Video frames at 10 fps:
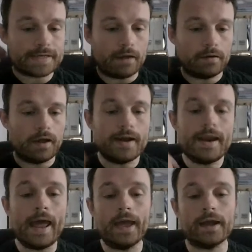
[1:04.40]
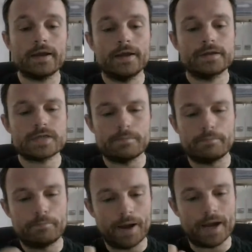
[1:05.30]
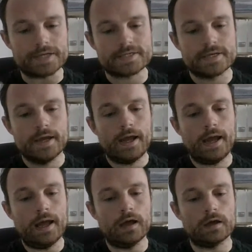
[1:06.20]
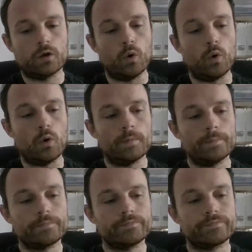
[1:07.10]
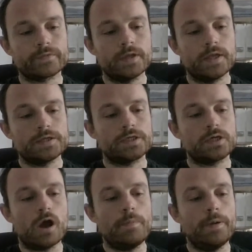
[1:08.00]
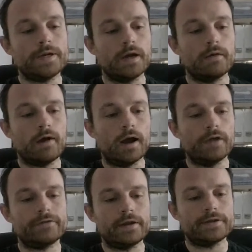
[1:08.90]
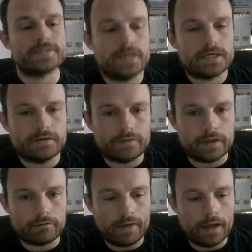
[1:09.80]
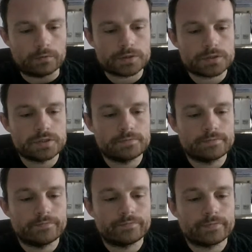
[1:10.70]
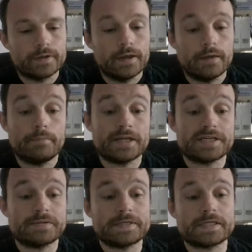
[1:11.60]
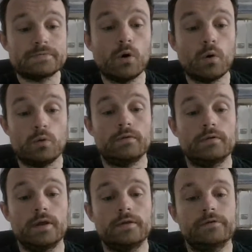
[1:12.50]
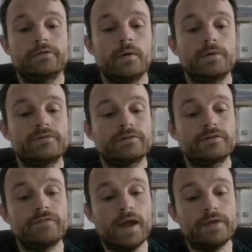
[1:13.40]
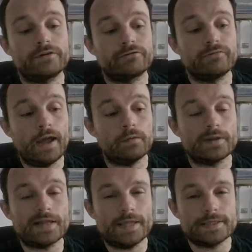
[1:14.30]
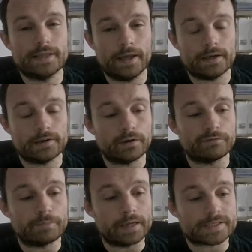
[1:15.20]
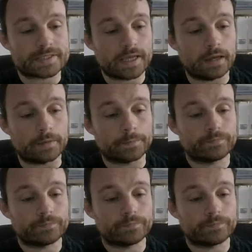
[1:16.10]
down her neck to bite at her core. She opened her eyes and instinctively crouched. Better to be small, so as to survey the terrain with less likelihood of being seen.